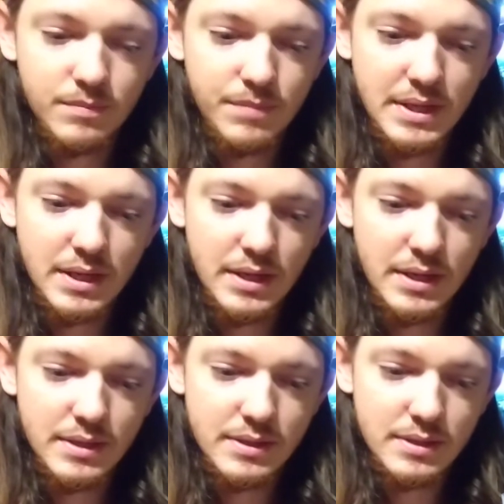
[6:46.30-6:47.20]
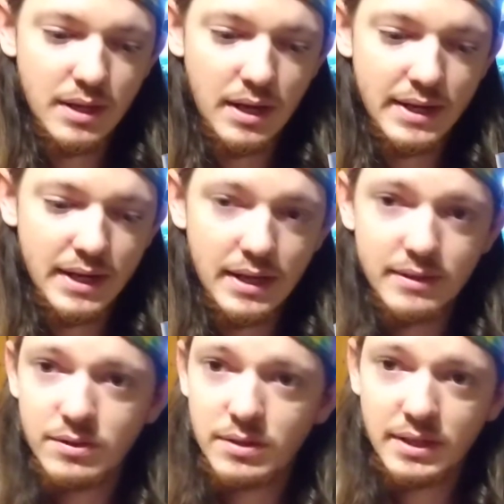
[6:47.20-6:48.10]
because I got,
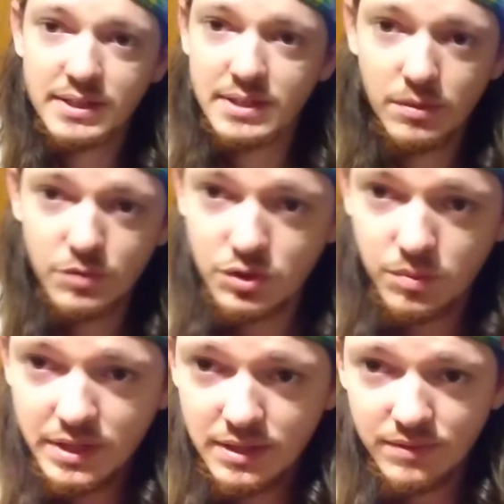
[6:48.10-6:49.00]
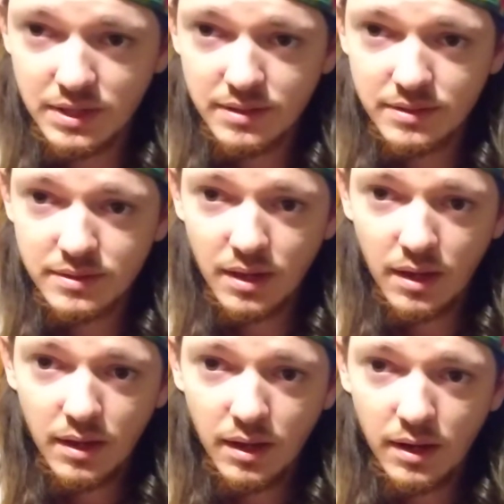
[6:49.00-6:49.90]
like I said, almost 20 of these
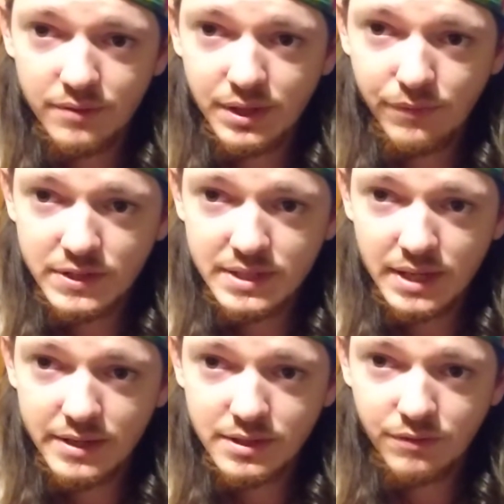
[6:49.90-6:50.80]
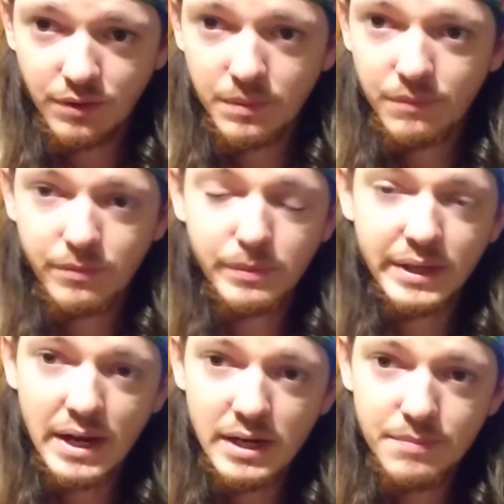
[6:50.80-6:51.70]
different sizes from him, from like
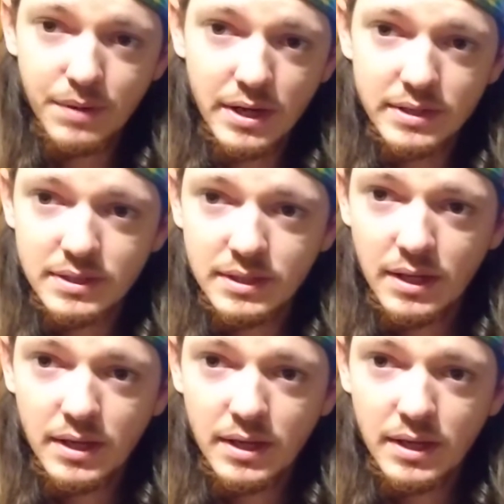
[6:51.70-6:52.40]
80 bucks.